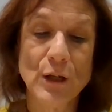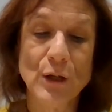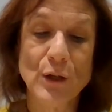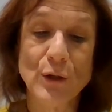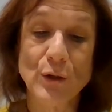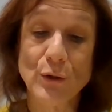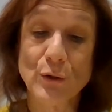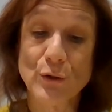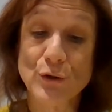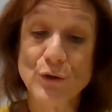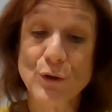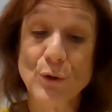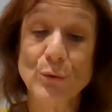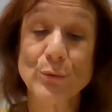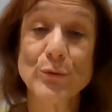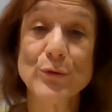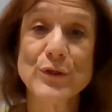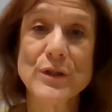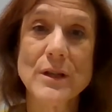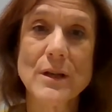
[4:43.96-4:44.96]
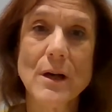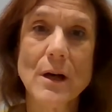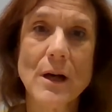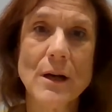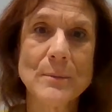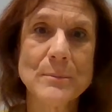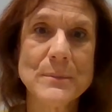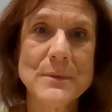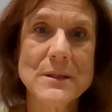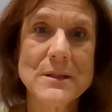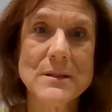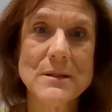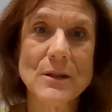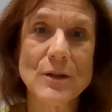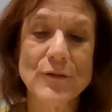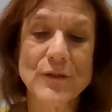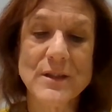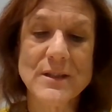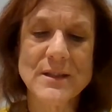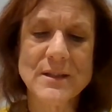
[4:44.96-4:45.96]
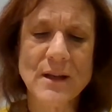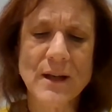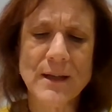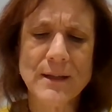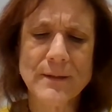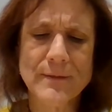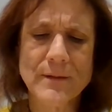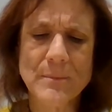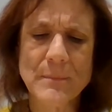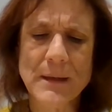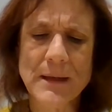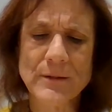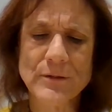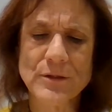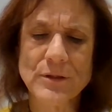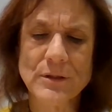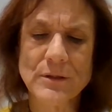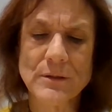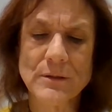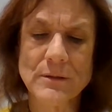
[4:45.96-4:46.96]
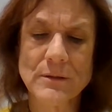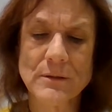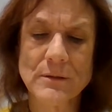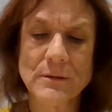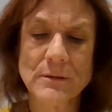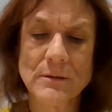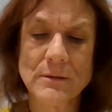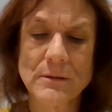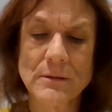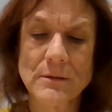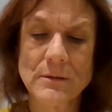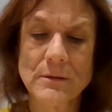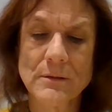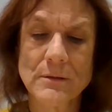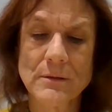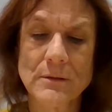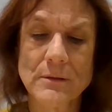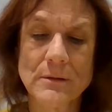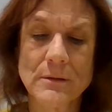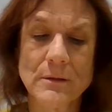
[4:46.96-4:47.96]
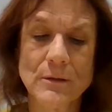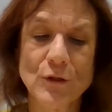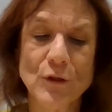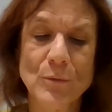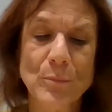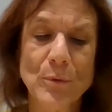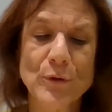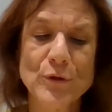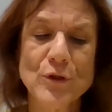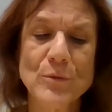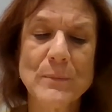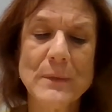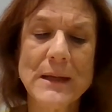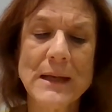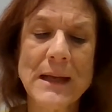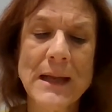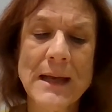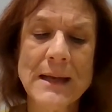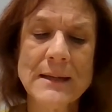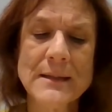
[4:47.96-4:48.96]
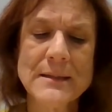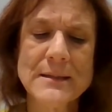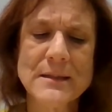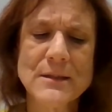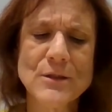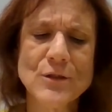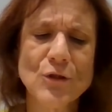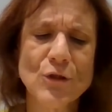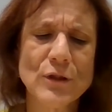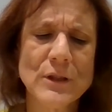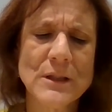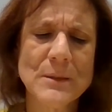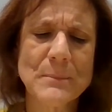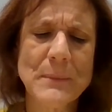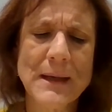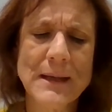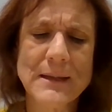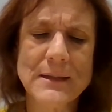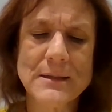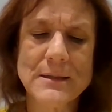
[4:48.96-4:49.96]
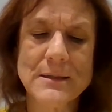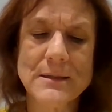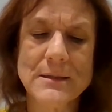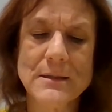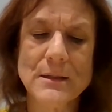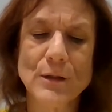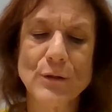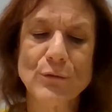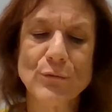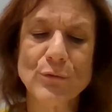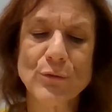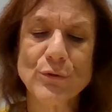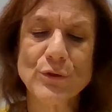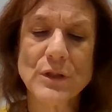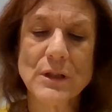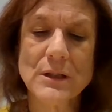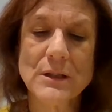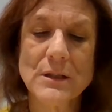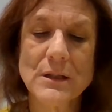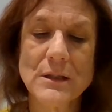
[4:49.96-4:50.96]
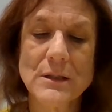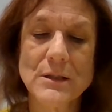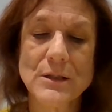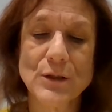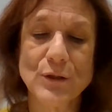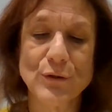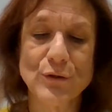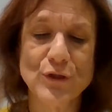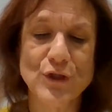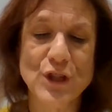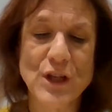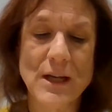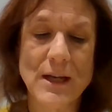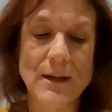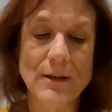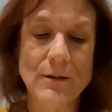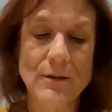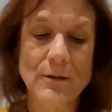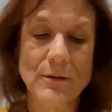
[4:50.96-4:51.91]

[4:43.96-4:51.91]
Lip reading: Your shoulders and arms are the side of the mountain. Your bottom and legs the solid base, rooted to your chair.